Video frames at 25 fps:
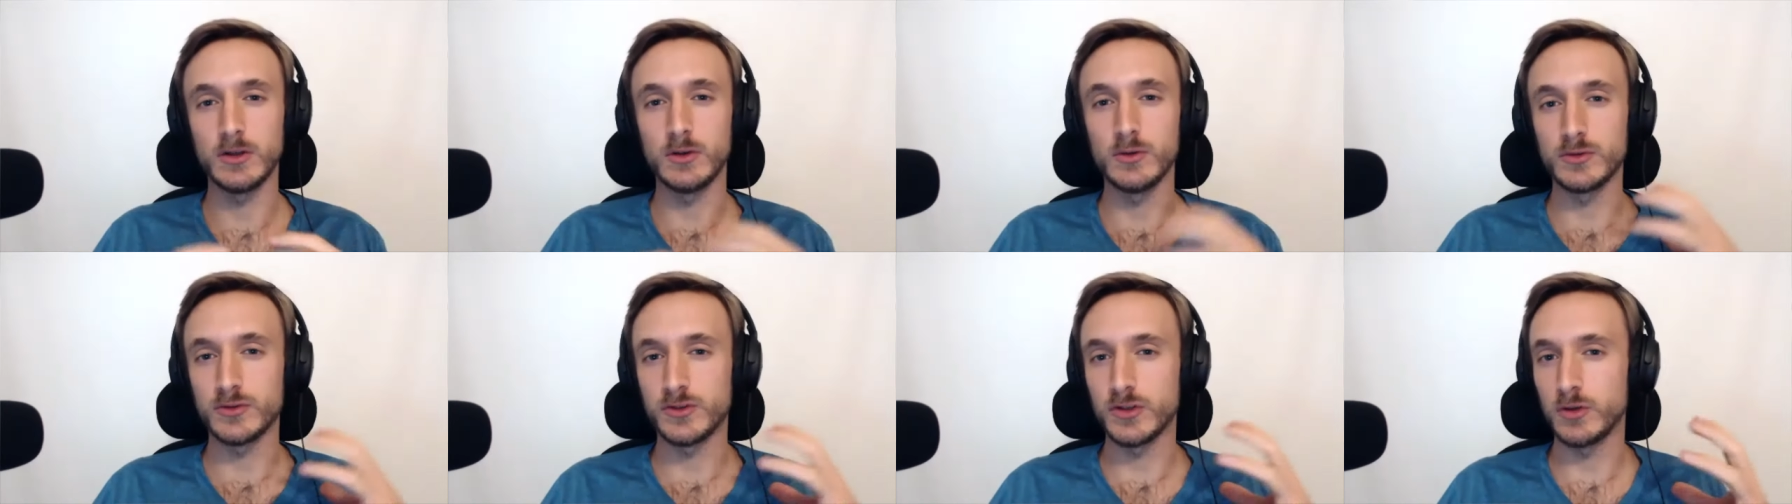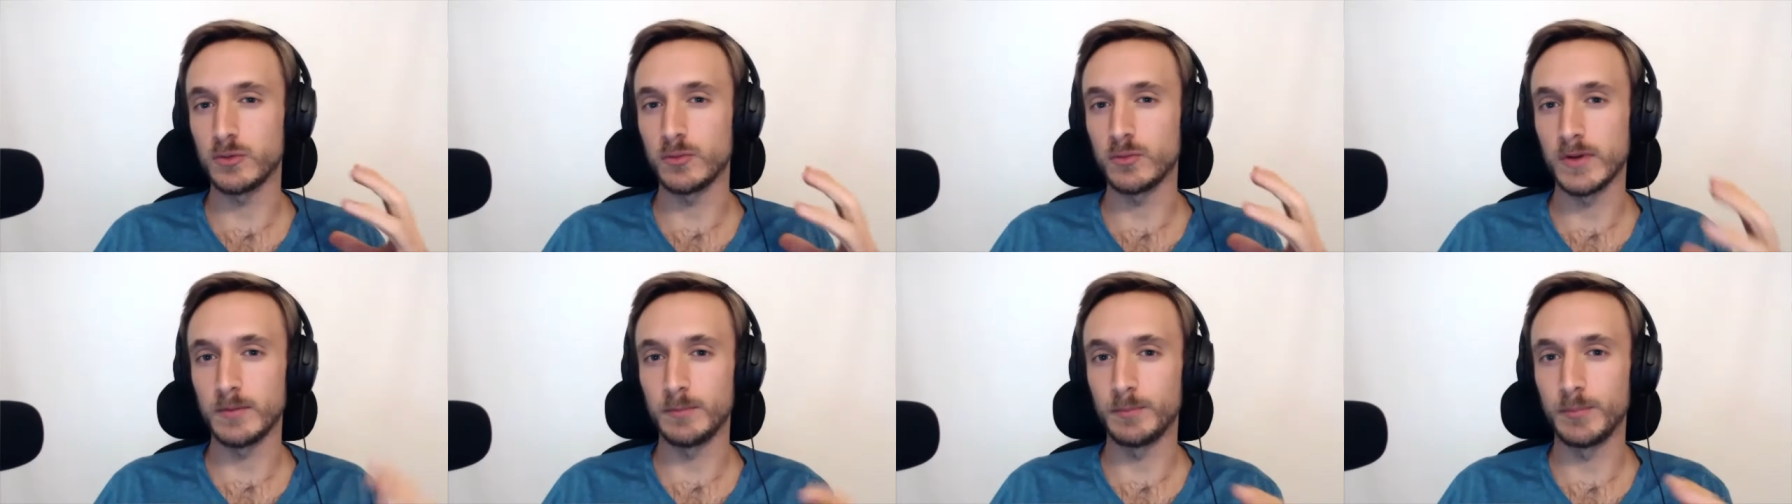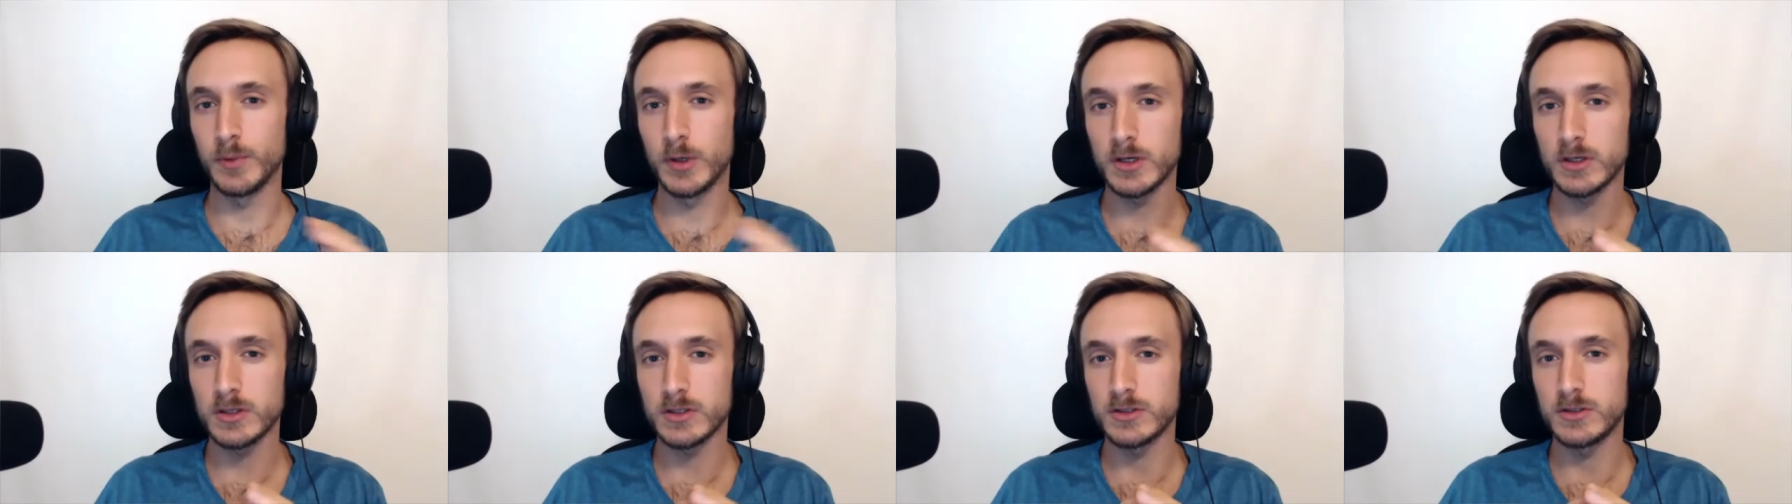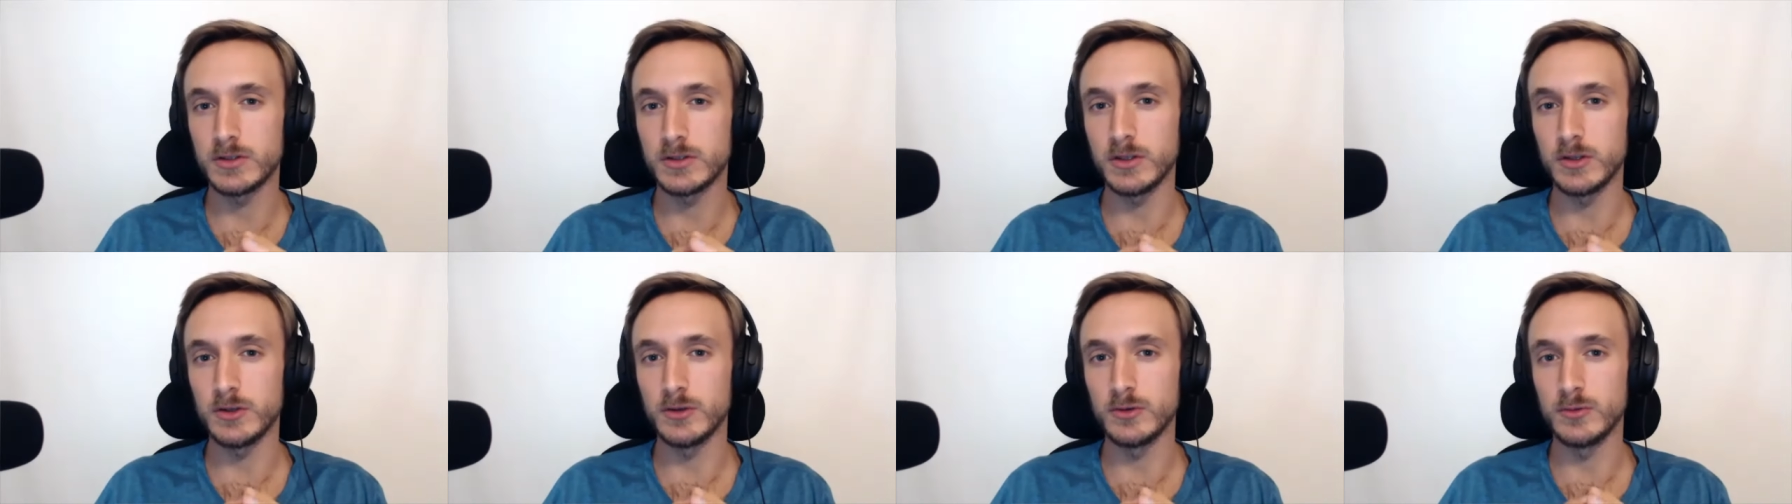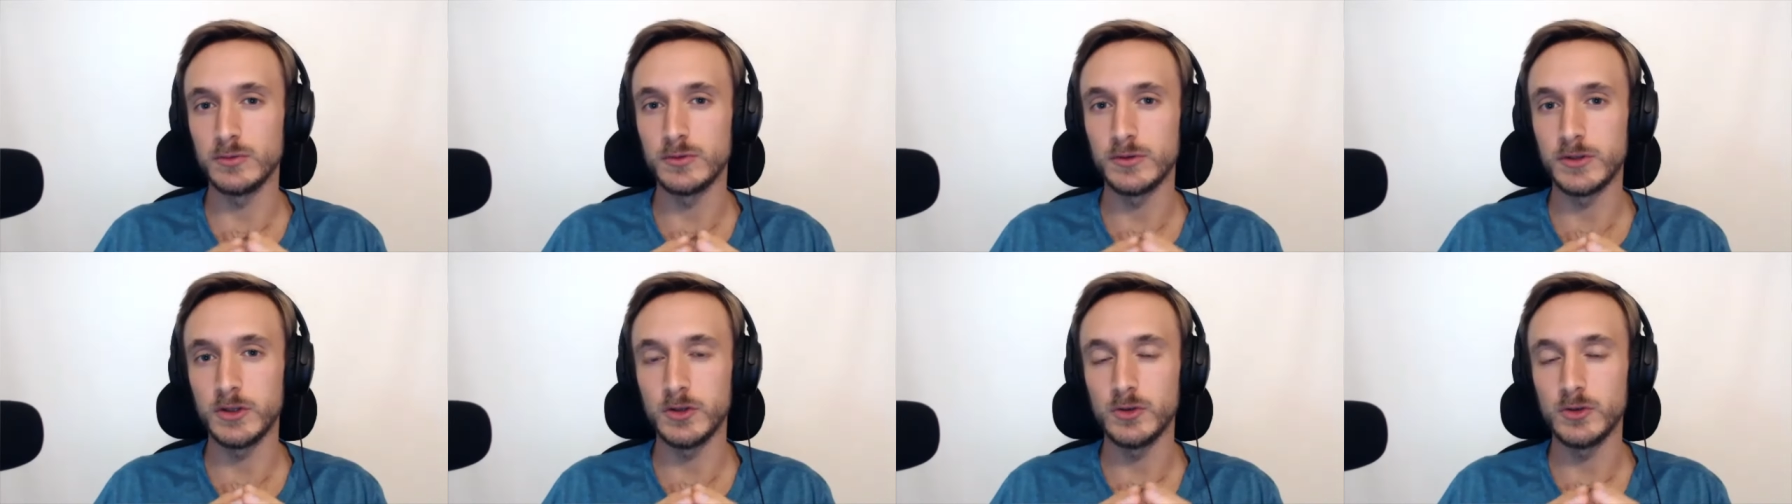Do you read books? Do you,
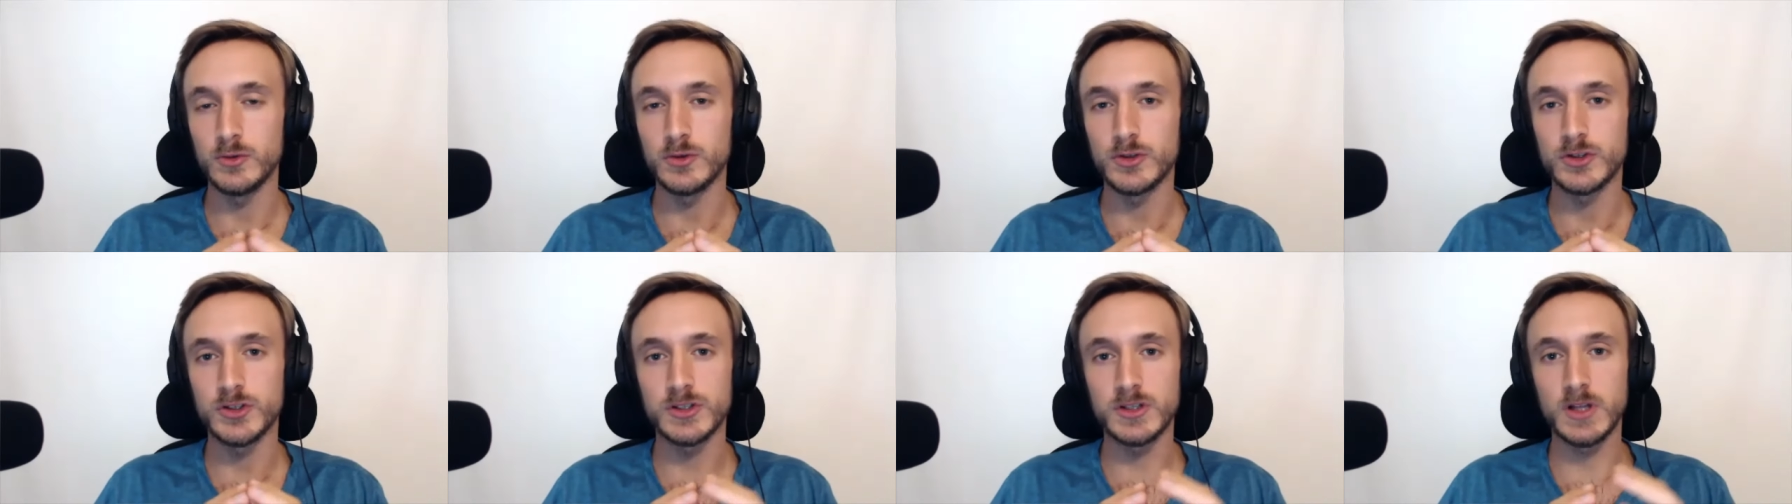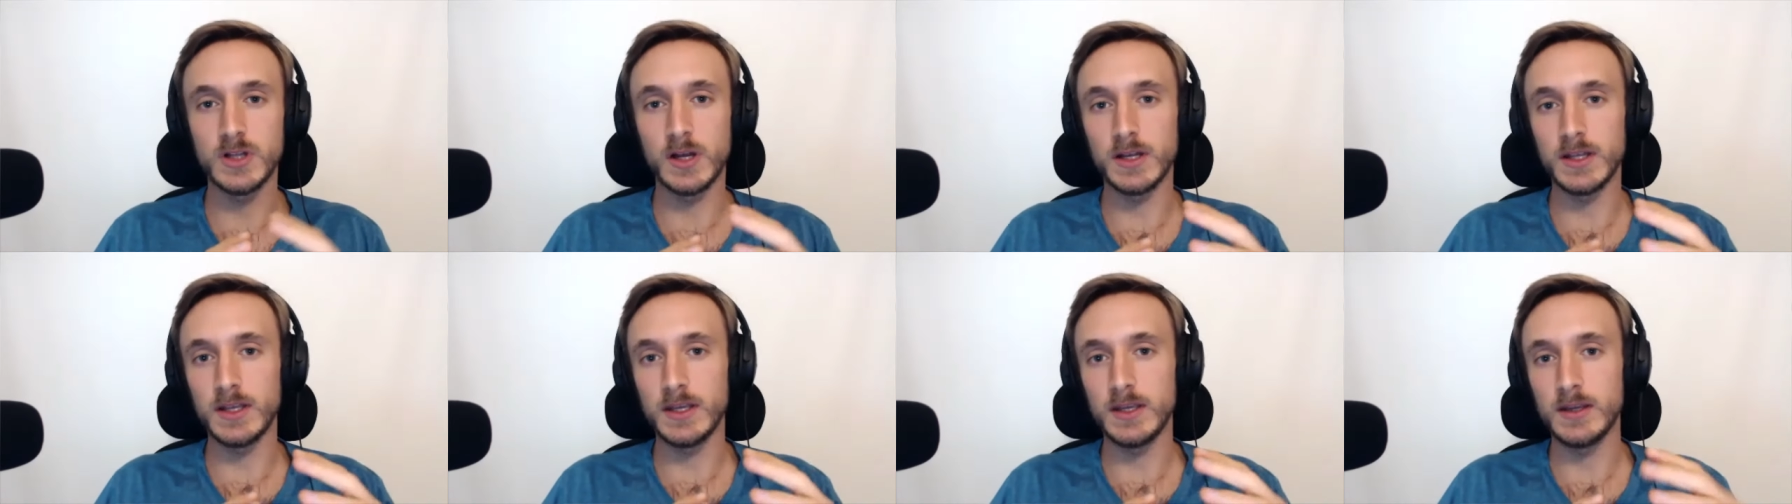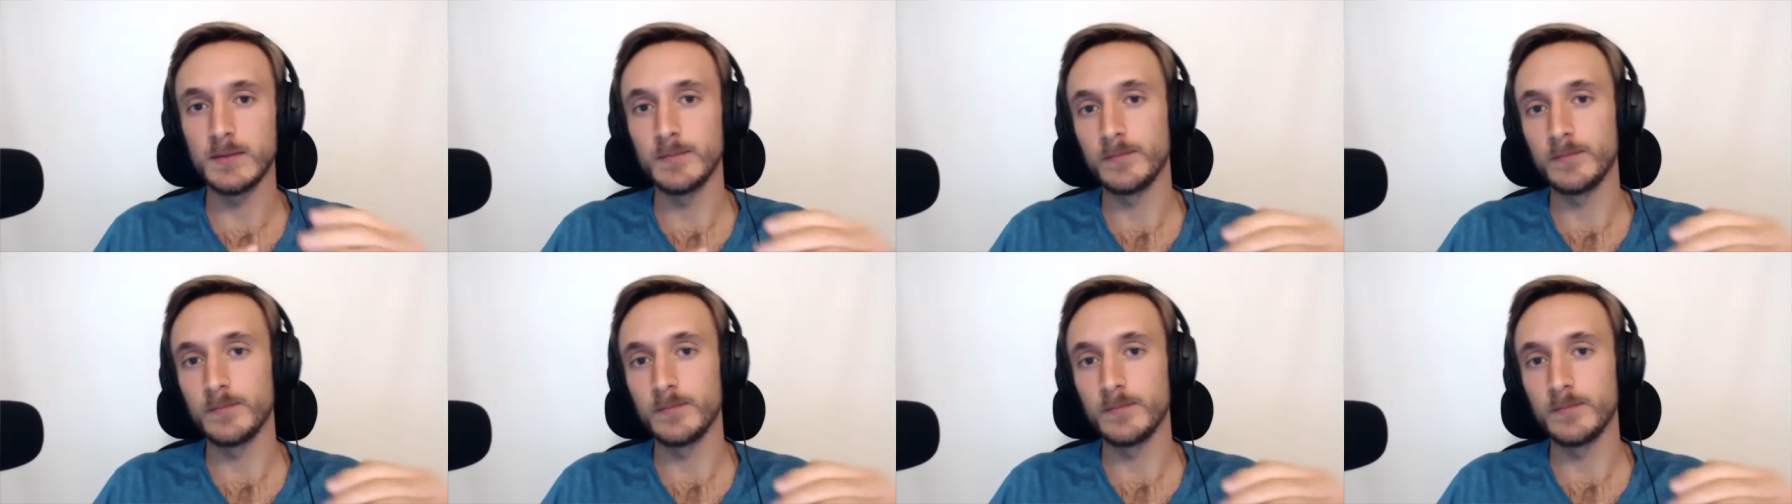do you study